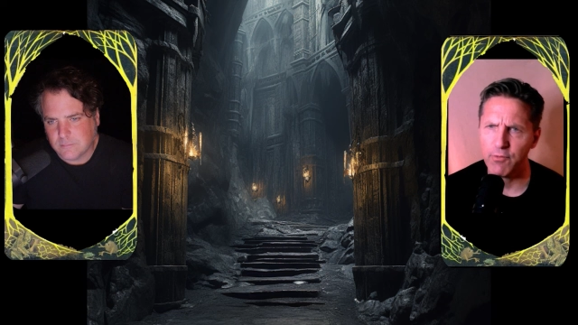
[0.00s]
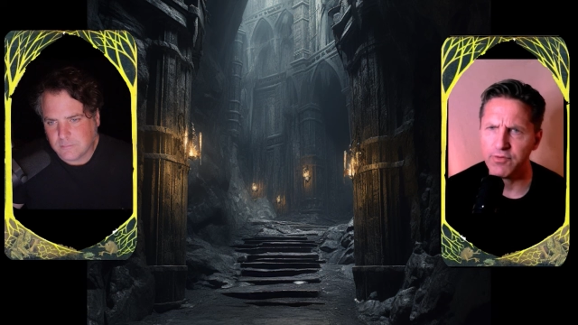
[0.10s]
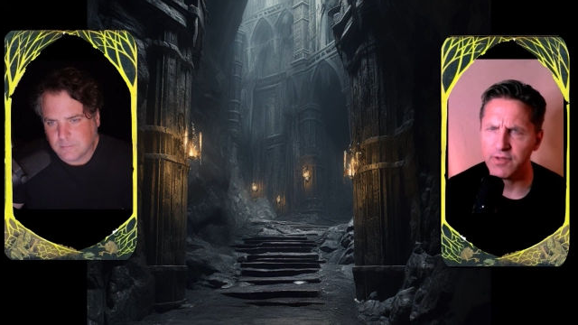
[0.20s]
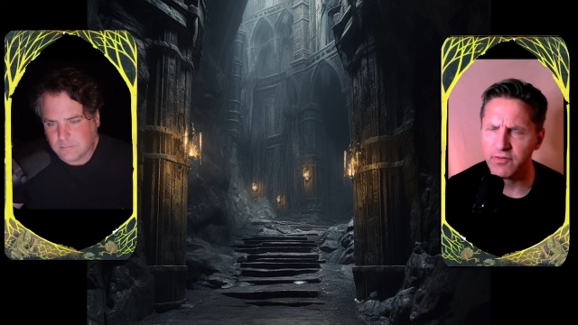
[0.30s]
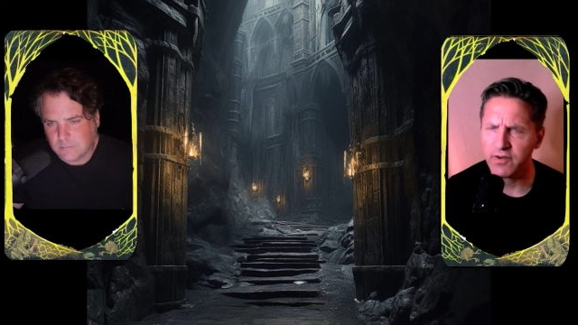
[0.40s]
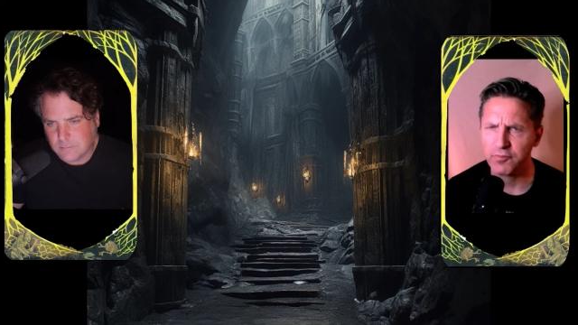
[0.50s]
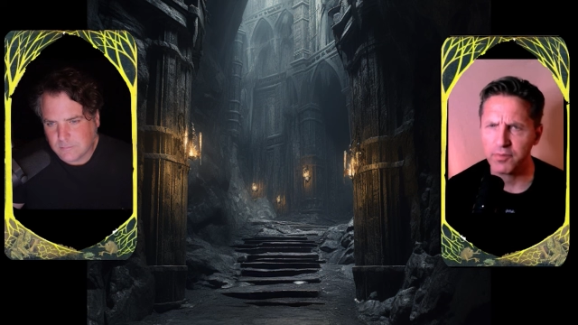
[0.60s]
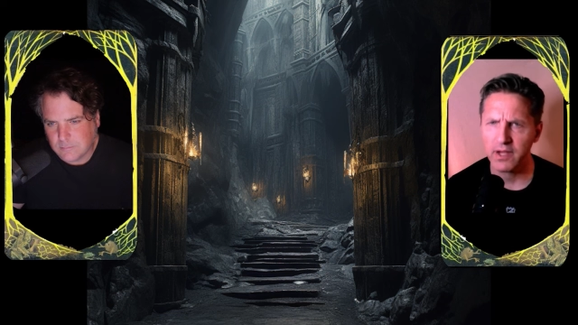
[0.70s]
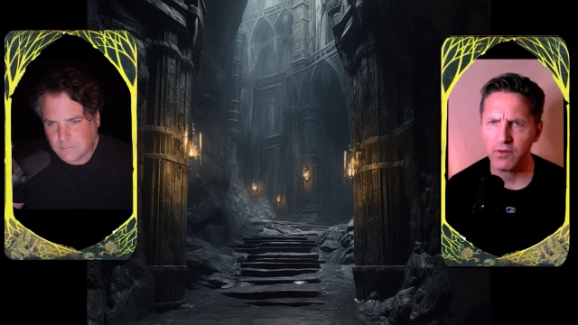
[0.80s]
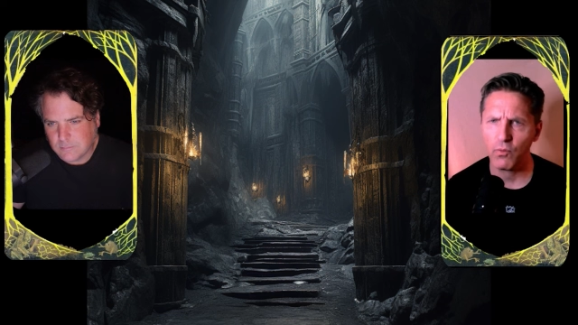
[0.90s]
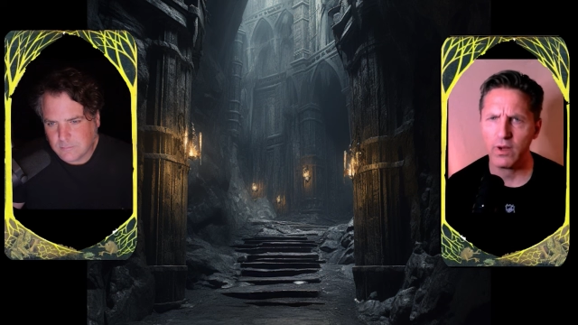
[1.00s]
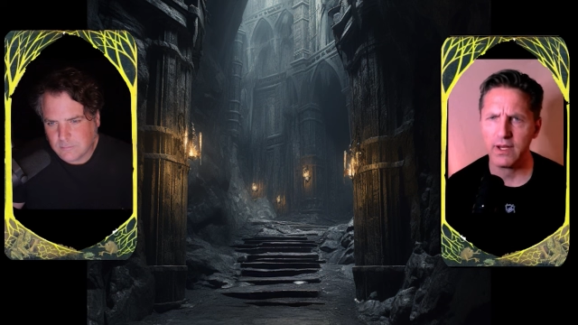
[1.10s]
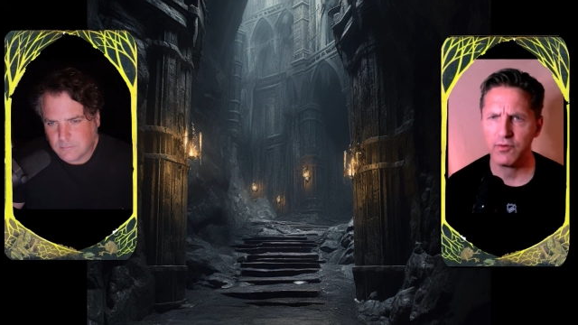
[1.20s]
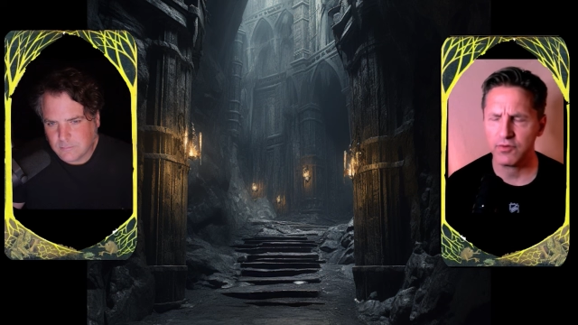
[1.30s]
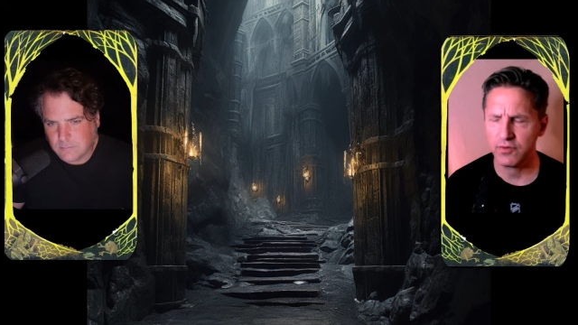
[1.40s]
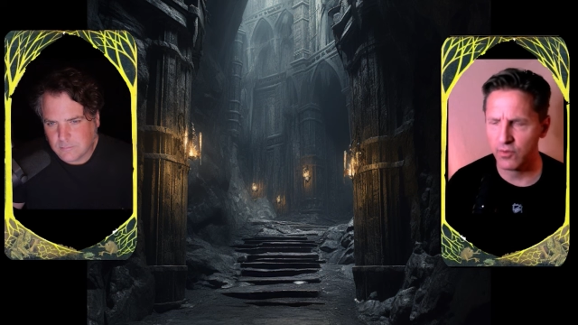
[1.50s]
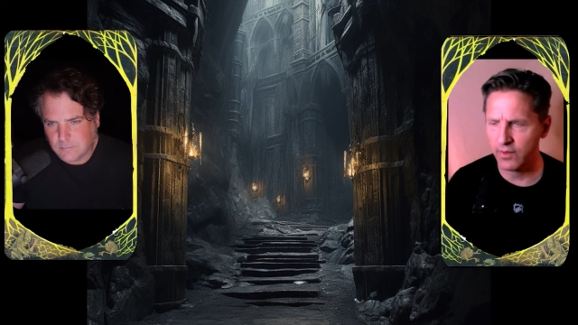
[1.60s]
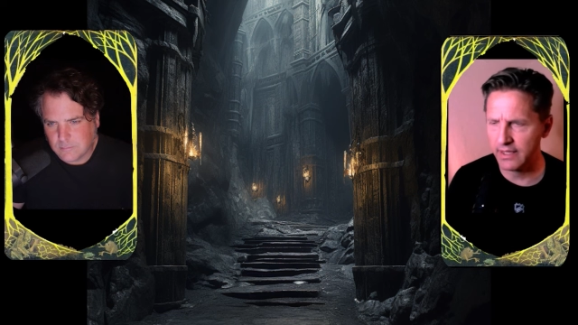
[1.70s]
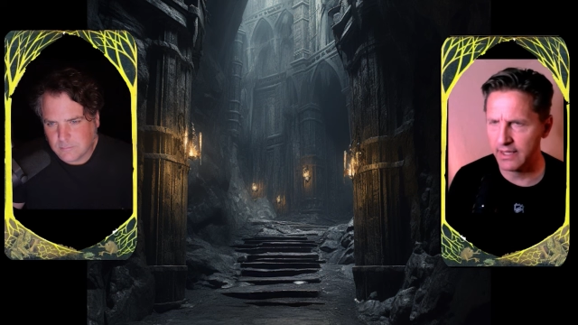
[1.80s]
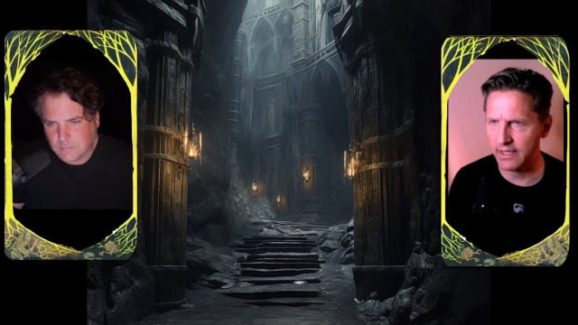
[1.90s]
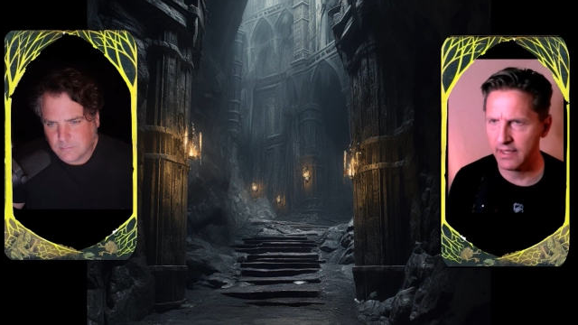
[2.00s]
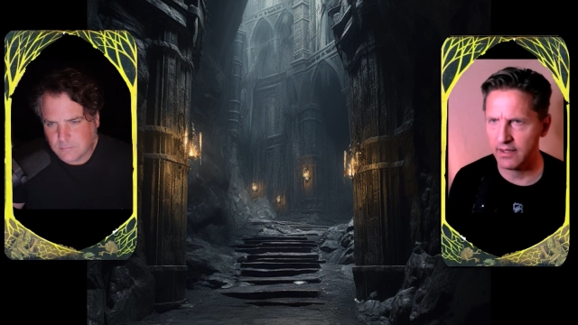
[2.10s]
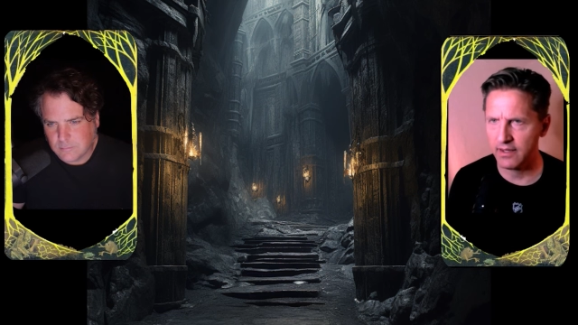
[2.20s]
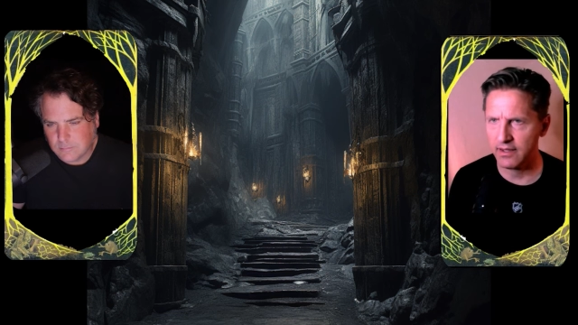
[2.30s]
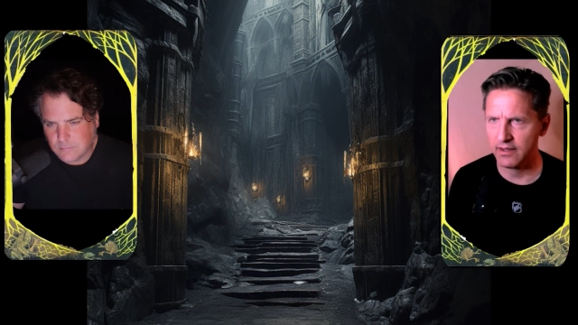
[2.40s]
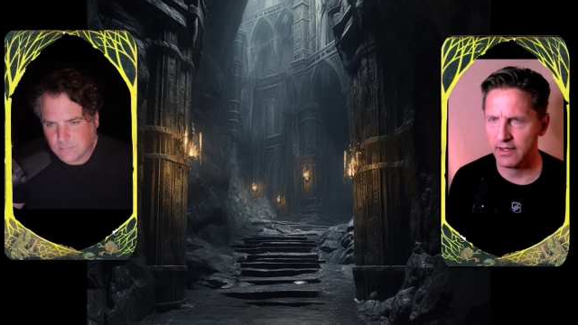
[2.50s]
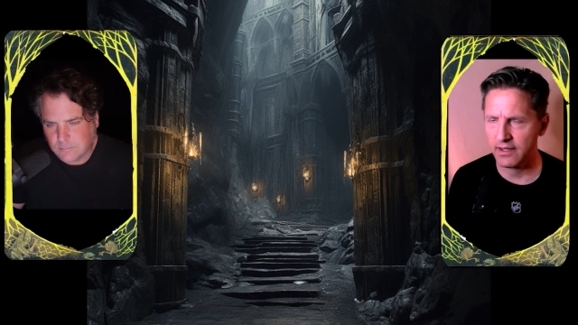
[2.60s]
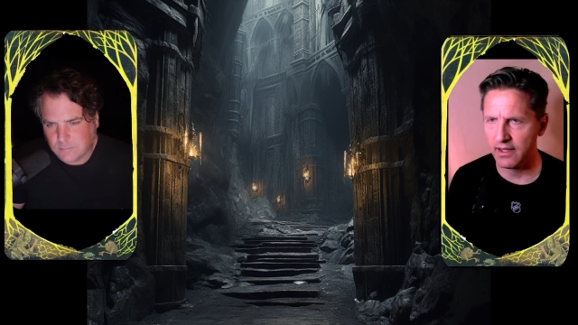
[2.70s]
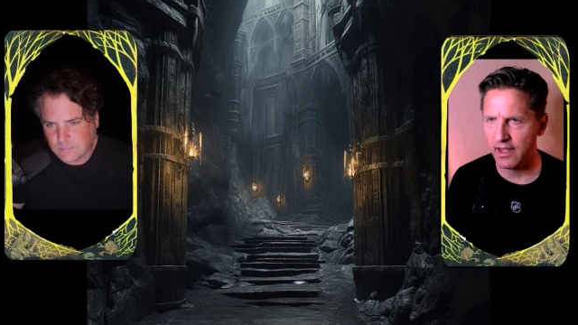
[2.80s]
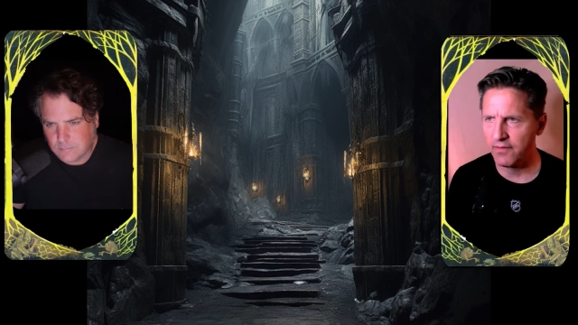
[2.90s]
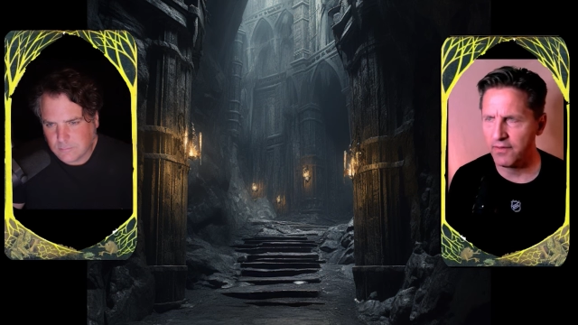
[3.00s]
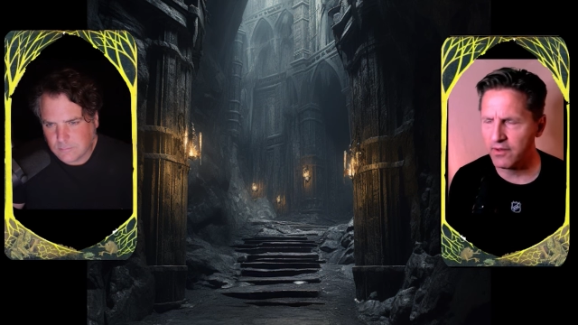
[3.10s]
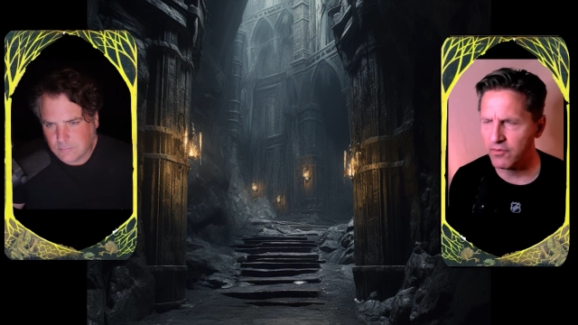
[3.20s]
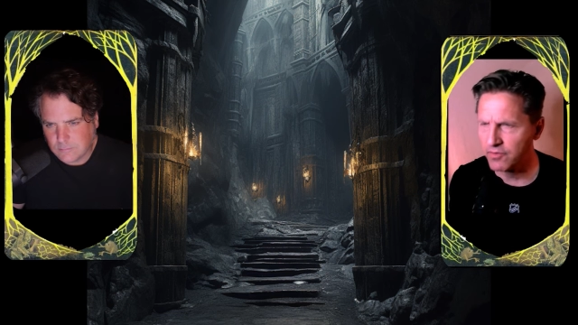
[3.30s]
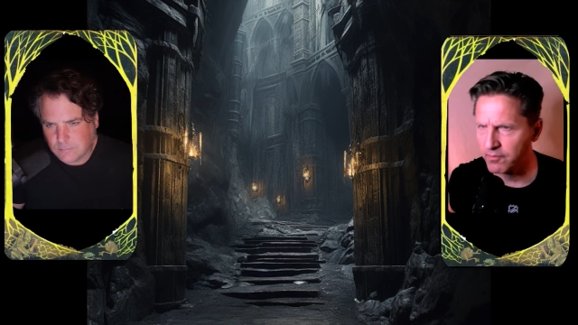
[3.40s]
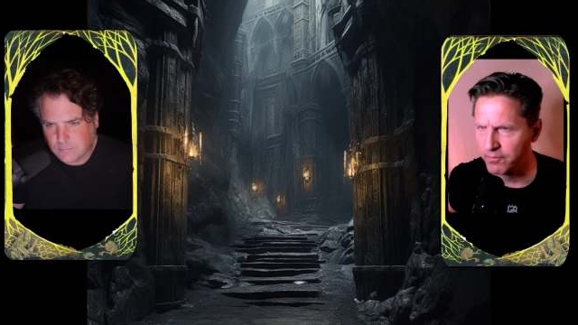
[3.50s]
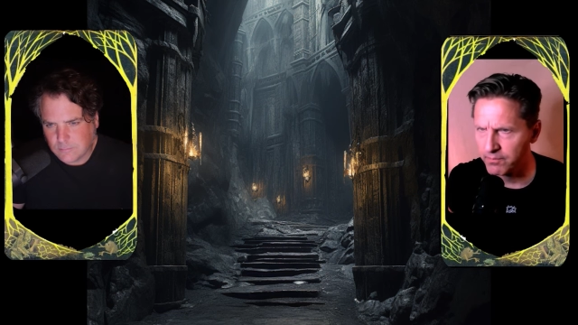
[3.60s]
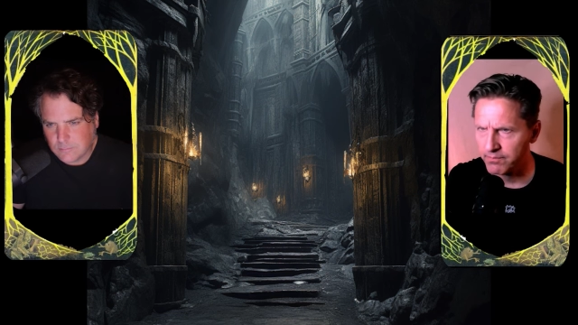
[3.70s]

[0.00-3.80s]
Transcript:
Speaker 1: was it ever explained what he was doing in like I think it was like